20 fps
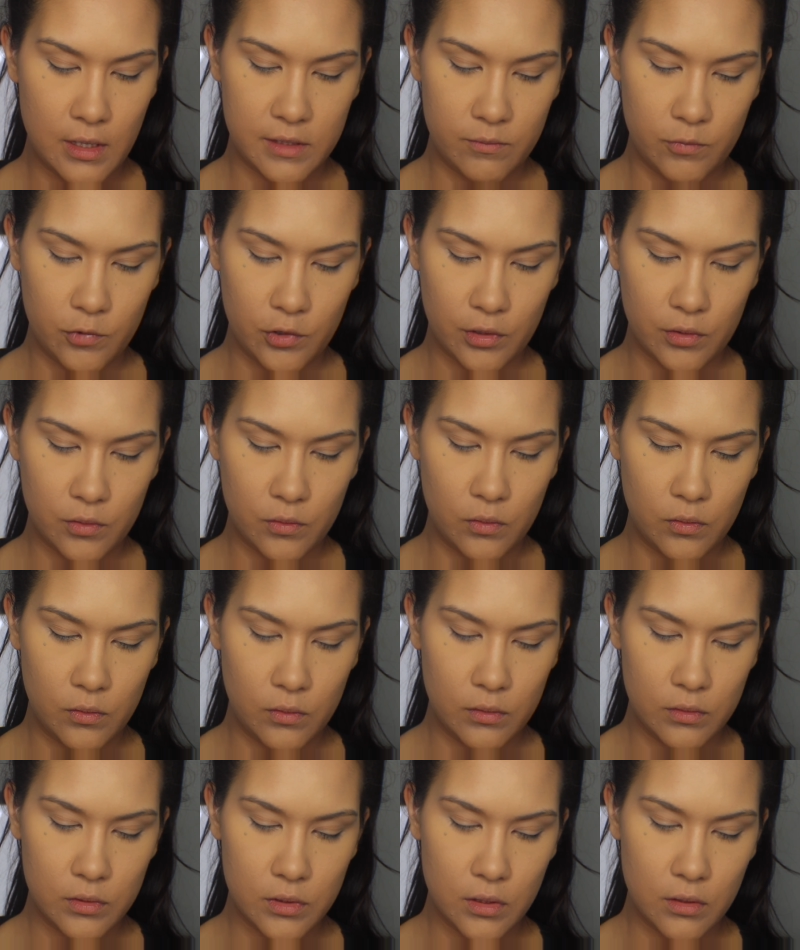It's more
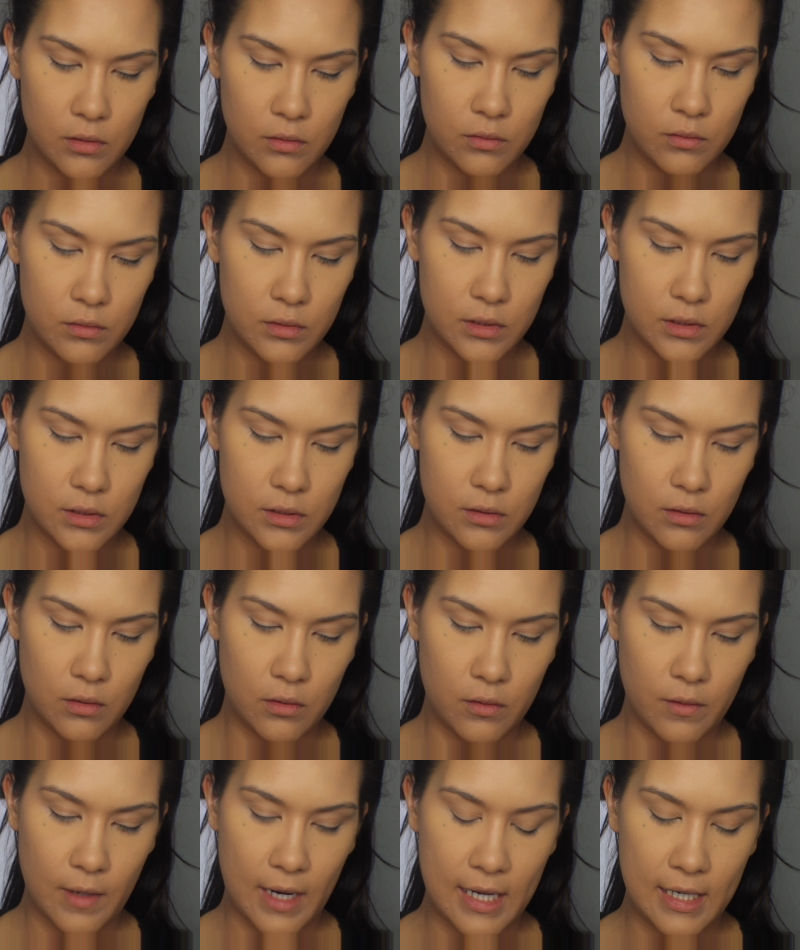cool tones,
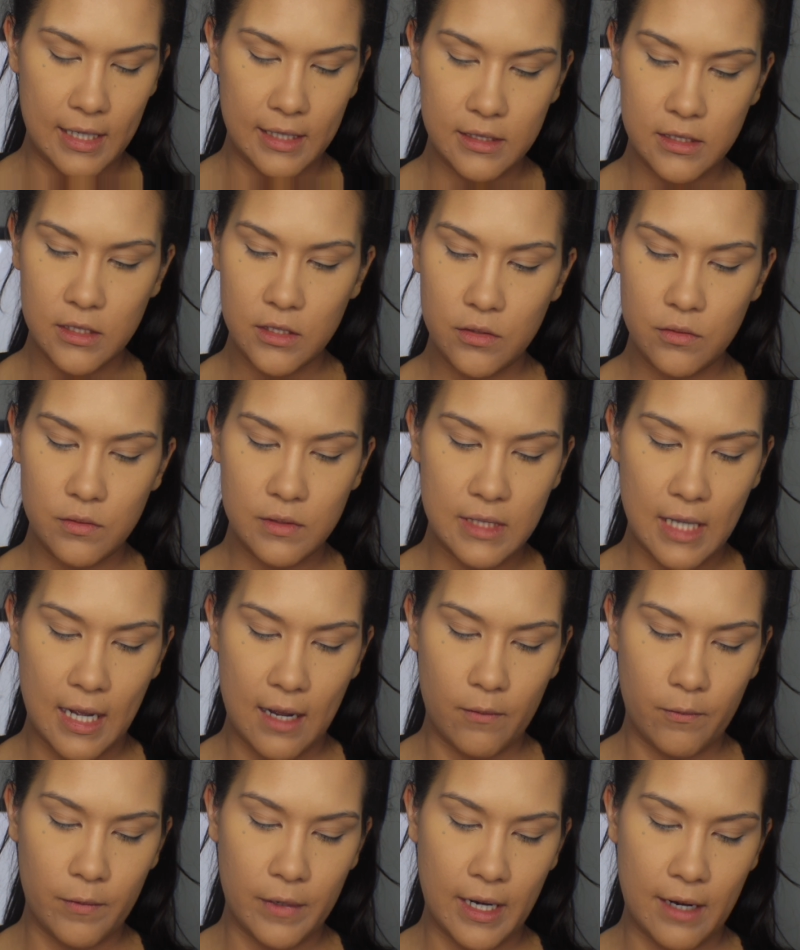so I like to use
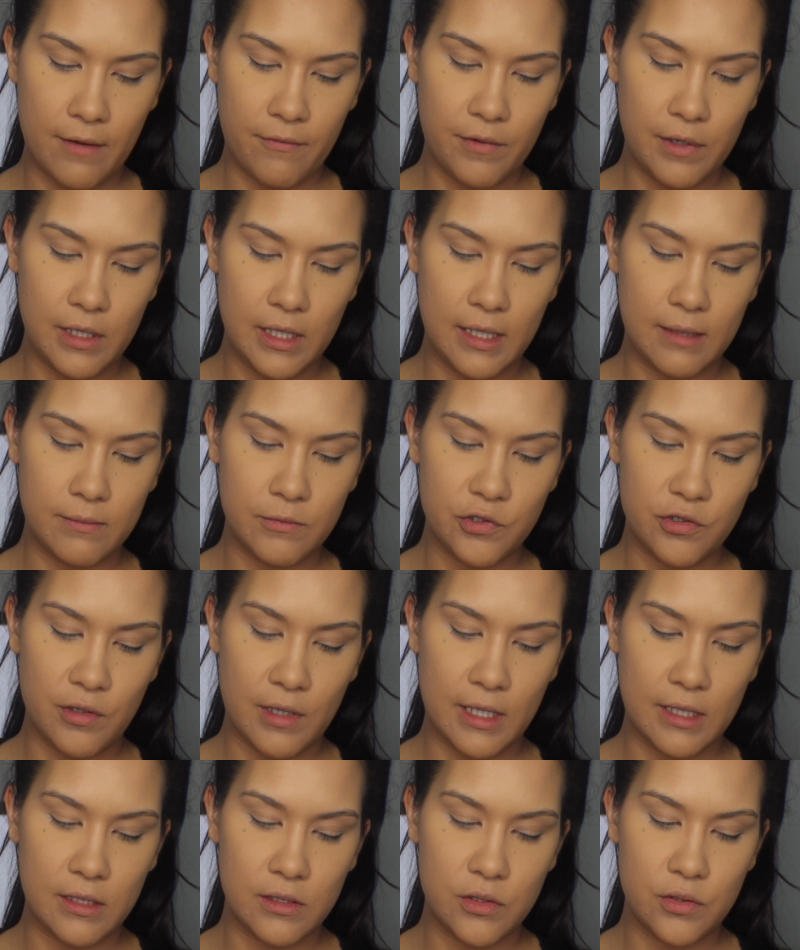that when I really am
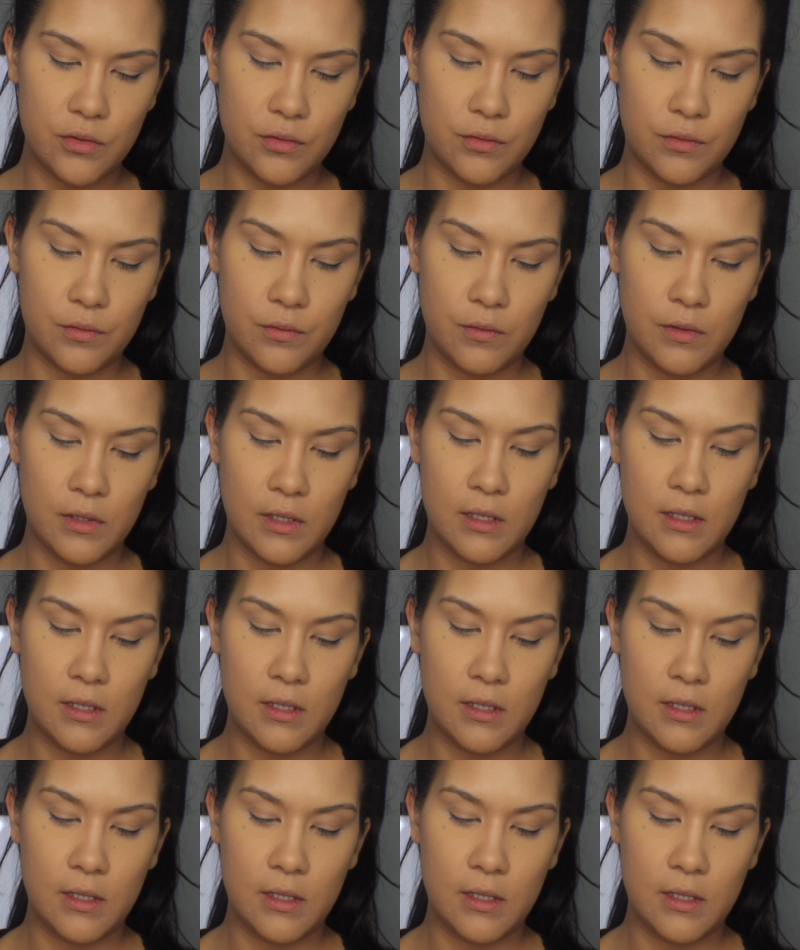trying to